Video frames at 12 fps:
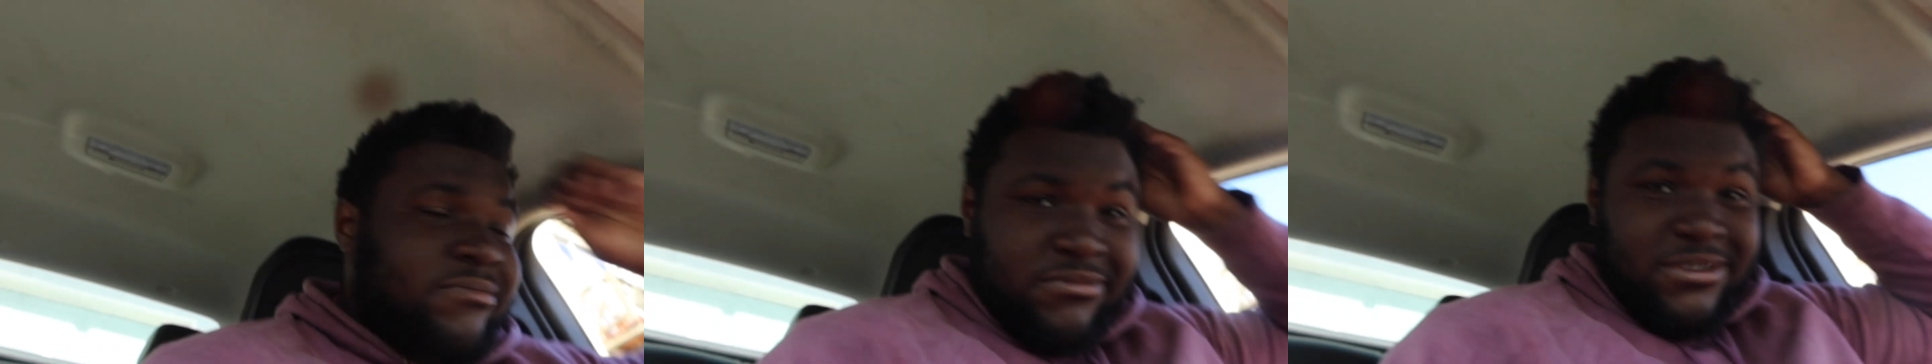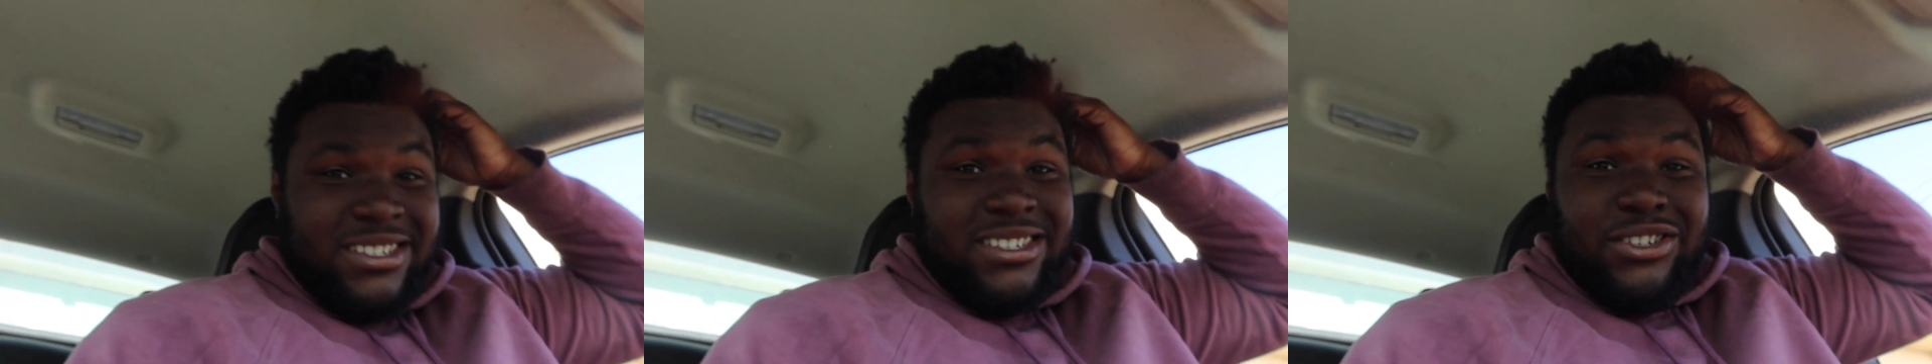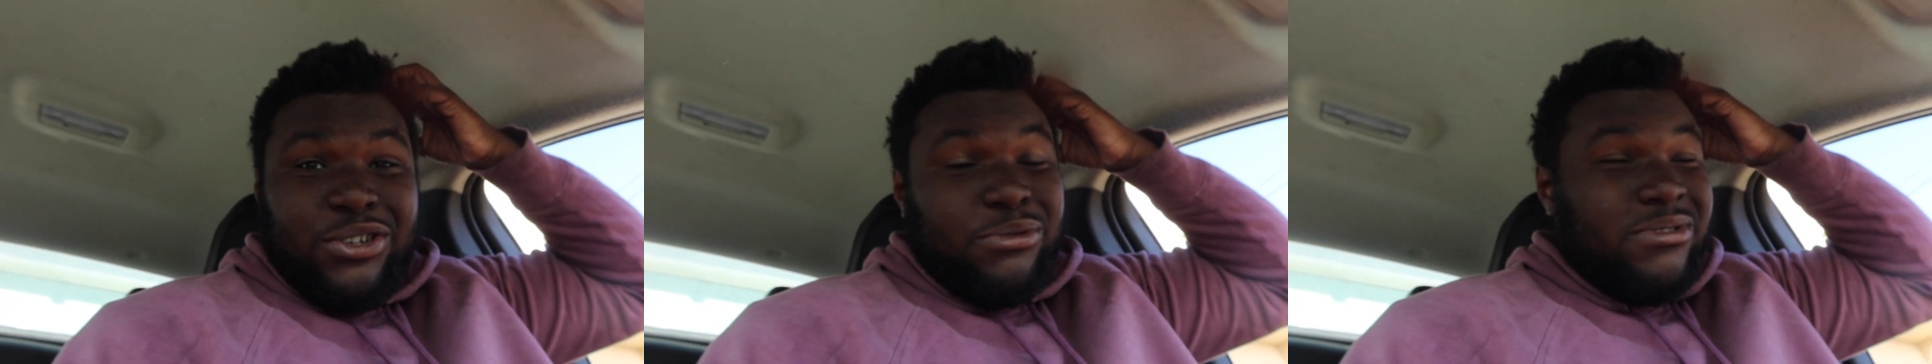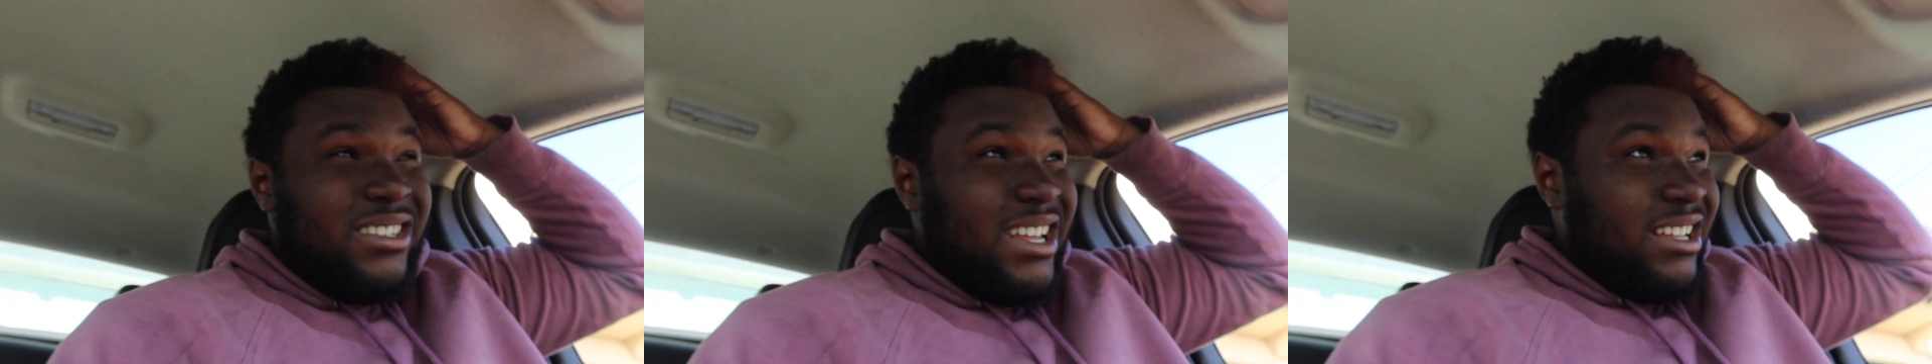It's
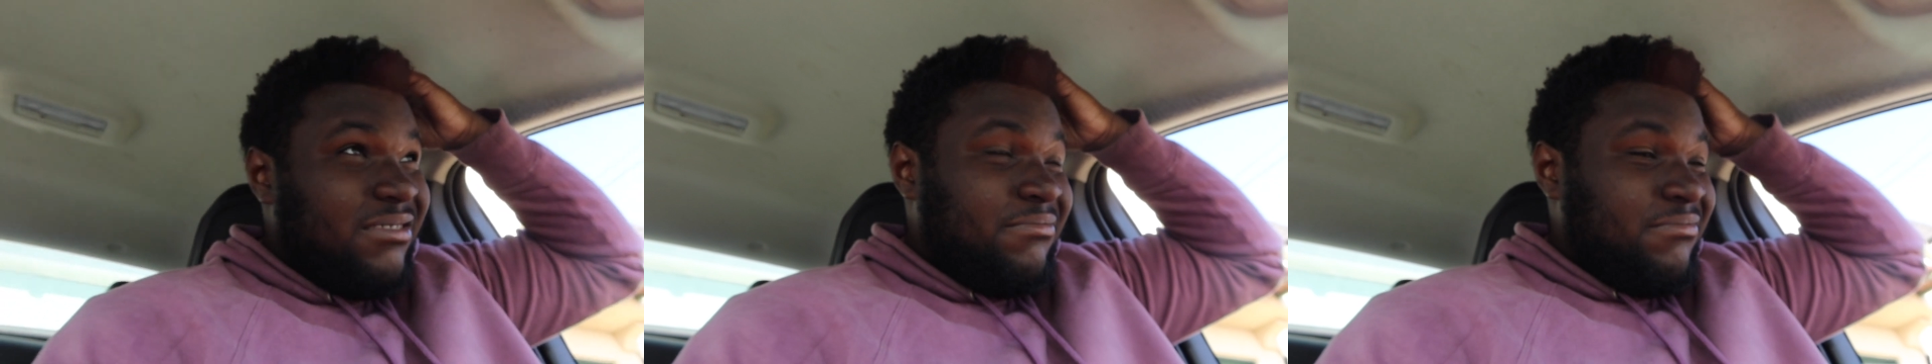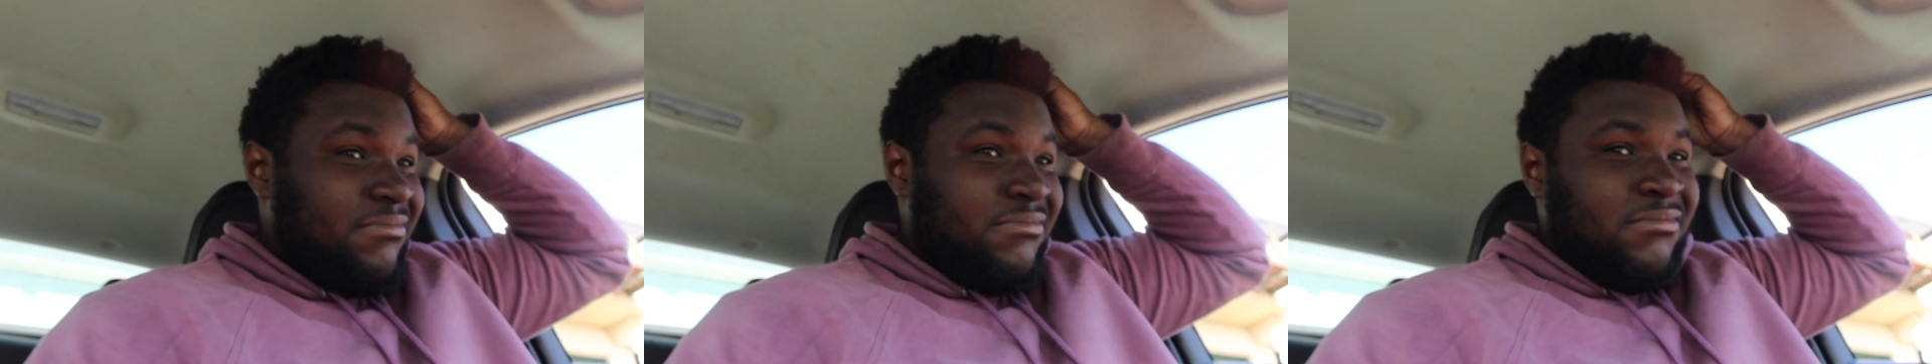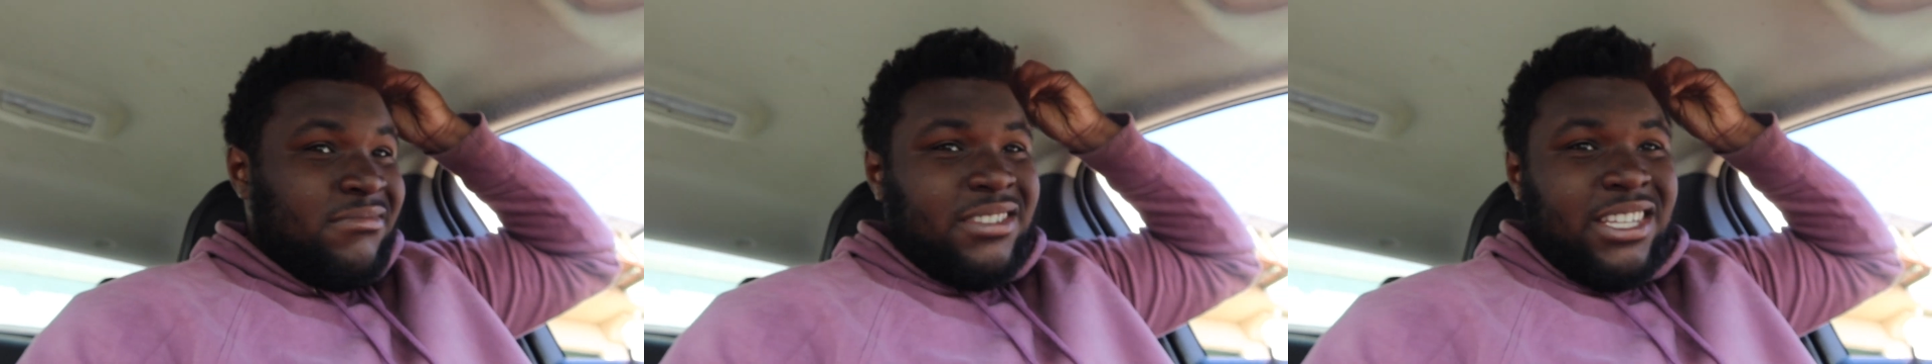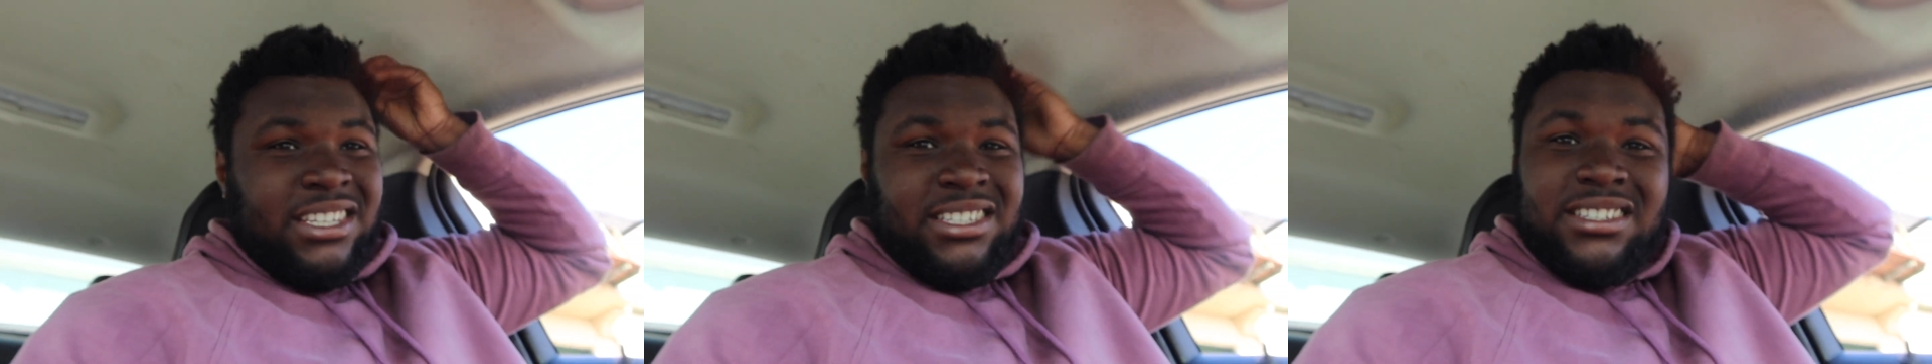Tuesday. I
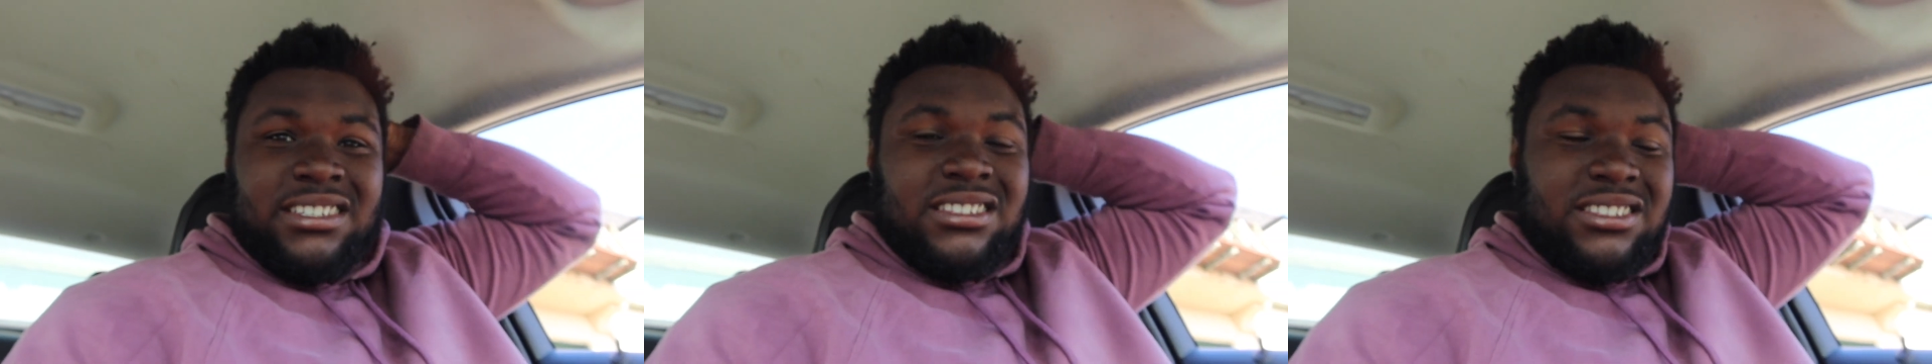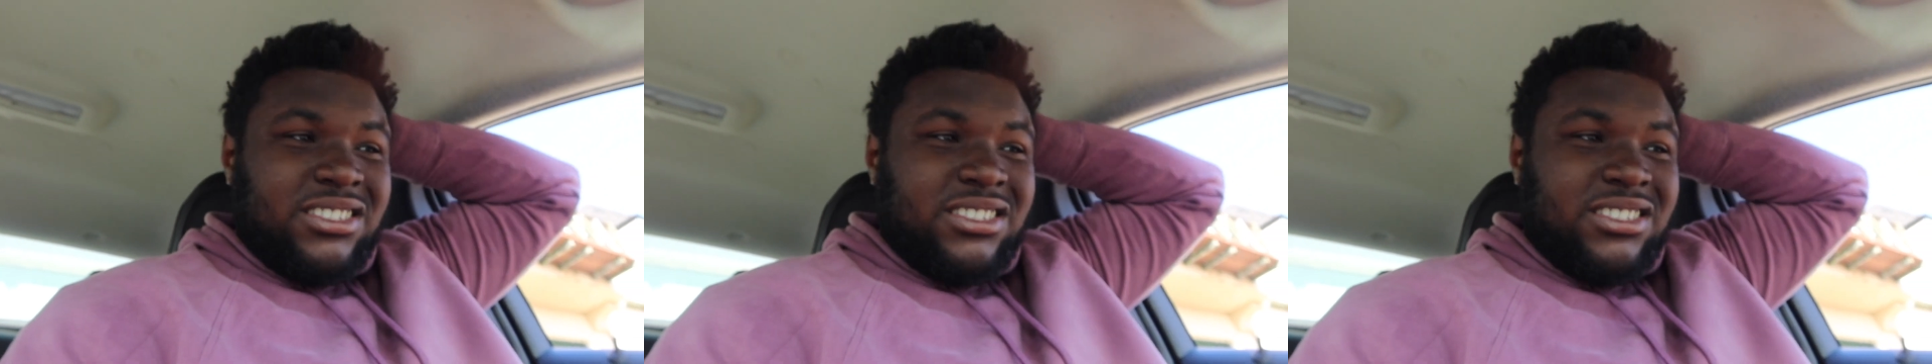think it's the